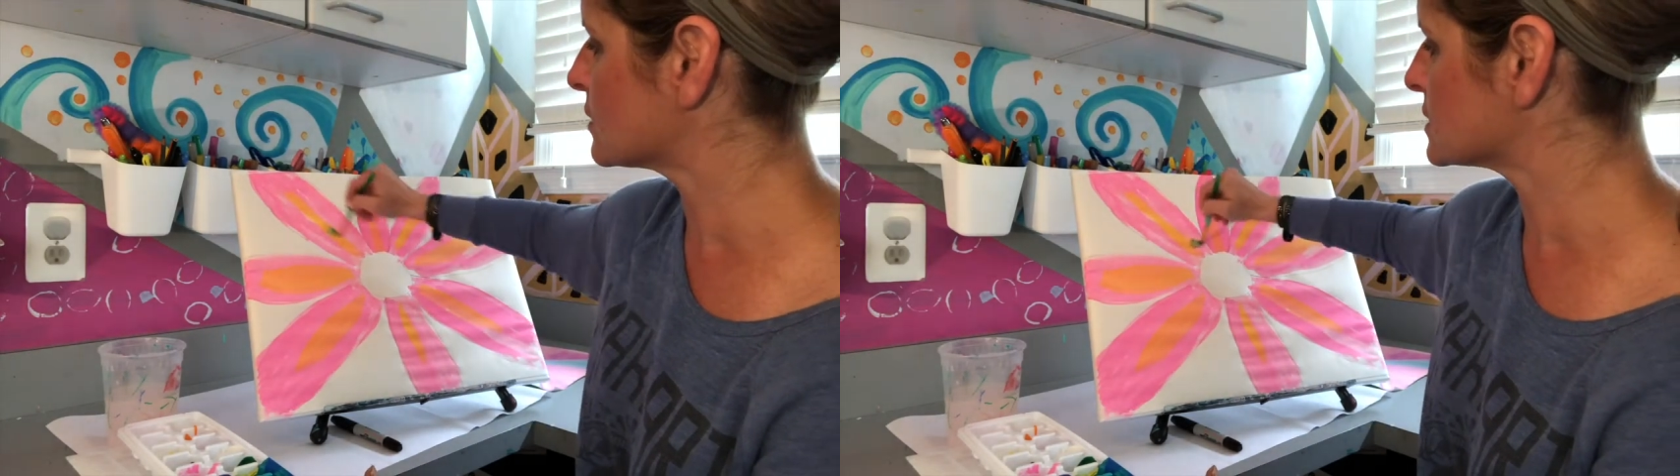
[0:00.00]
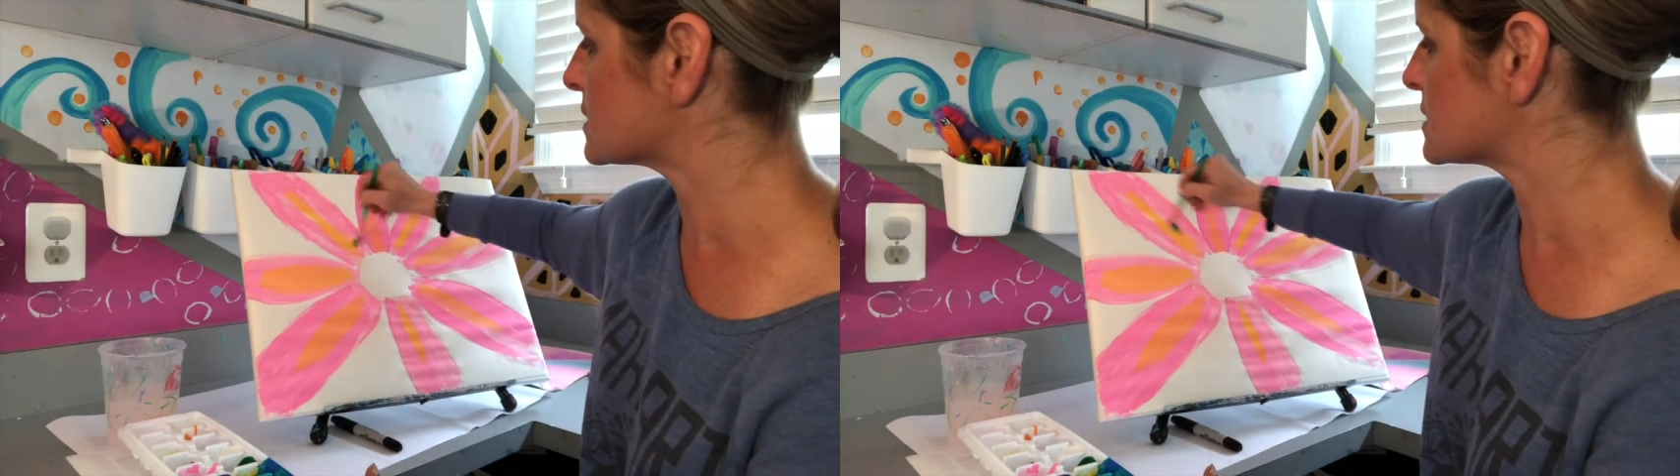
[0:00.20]

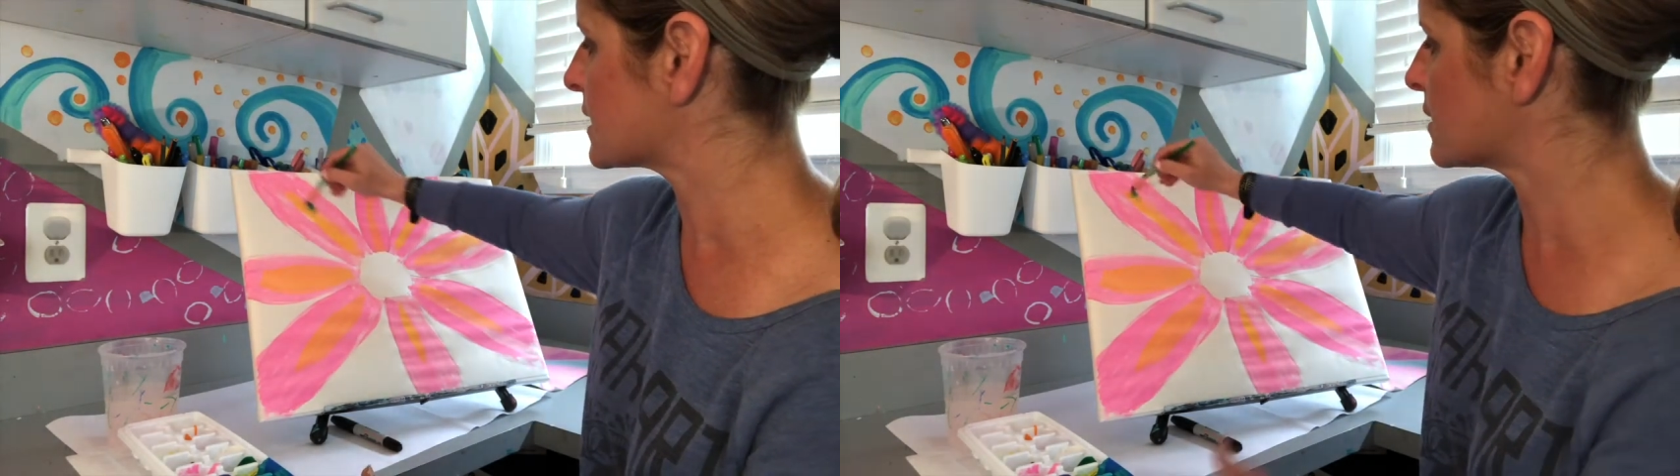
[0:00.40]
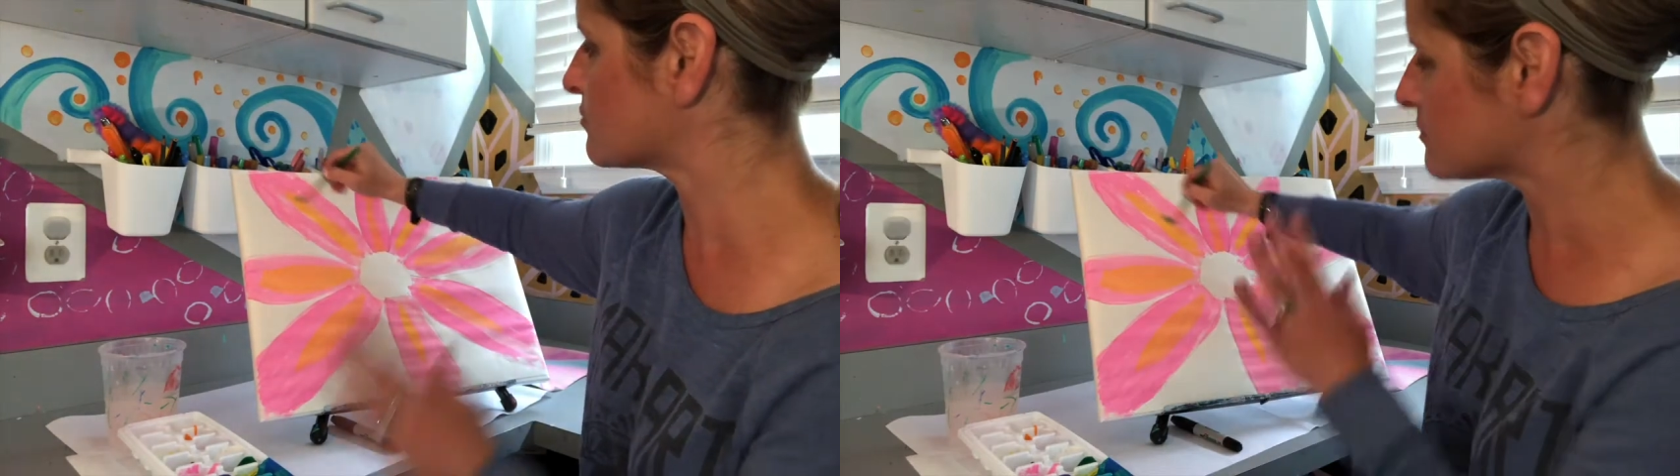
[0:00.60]
because it's
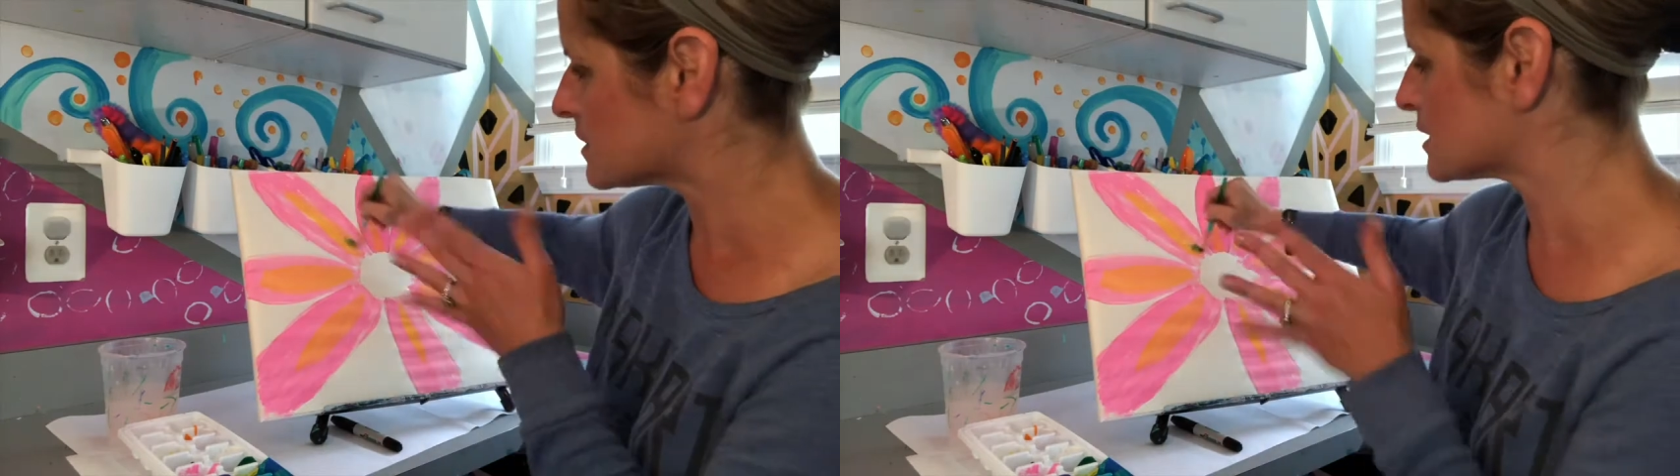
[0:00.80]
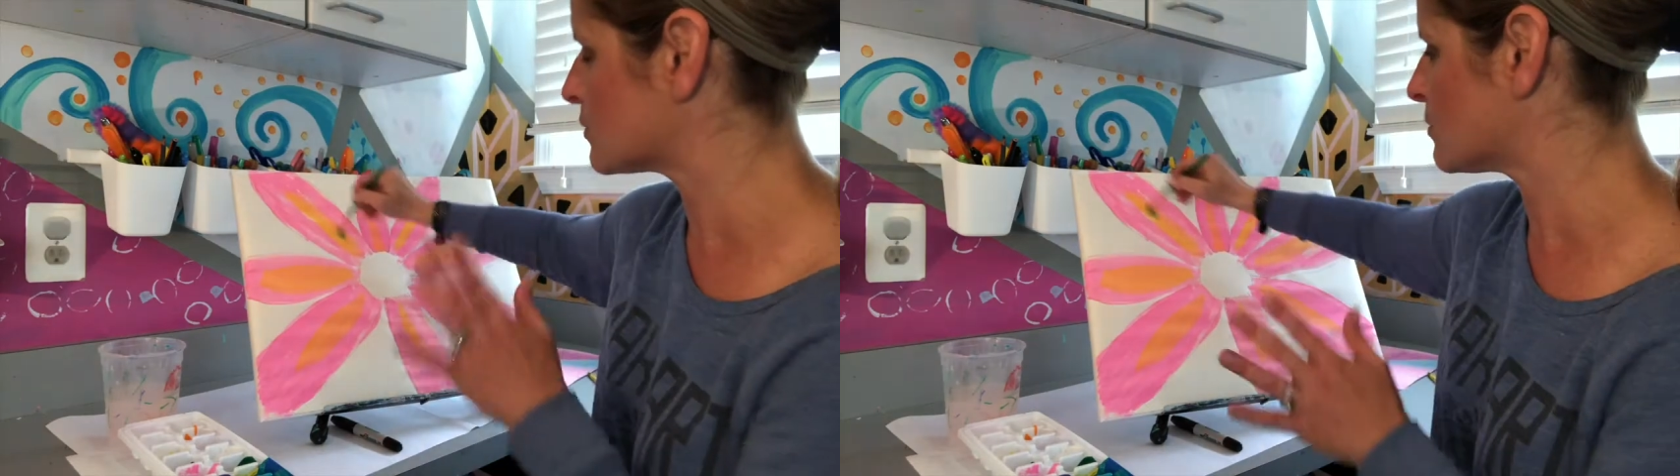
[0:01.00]
like a
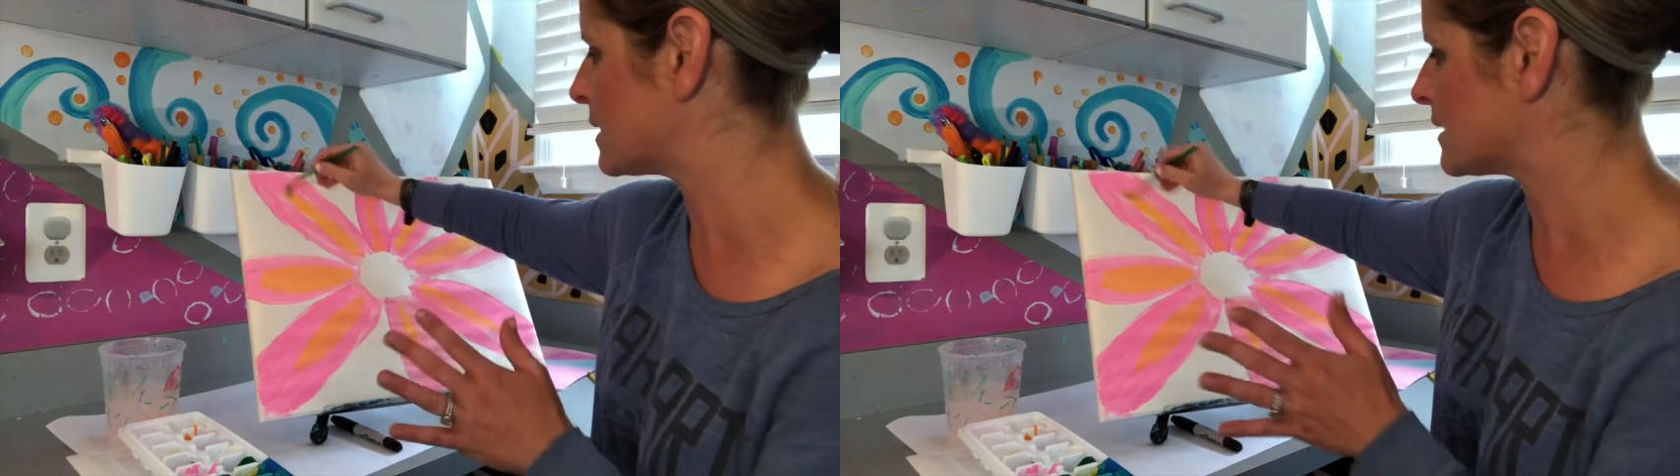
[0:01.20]
little bit